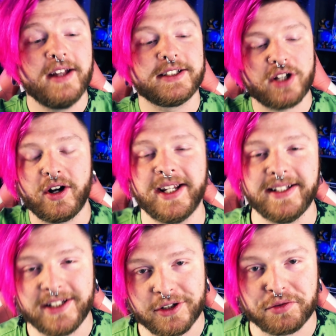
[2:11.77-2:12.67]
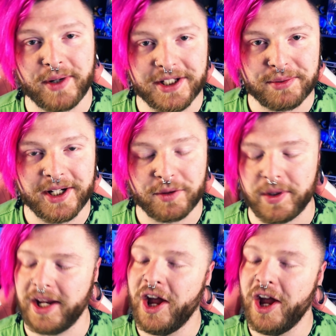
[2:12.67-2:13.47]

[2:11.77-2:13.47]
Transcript: starting in the year twenty twenty-three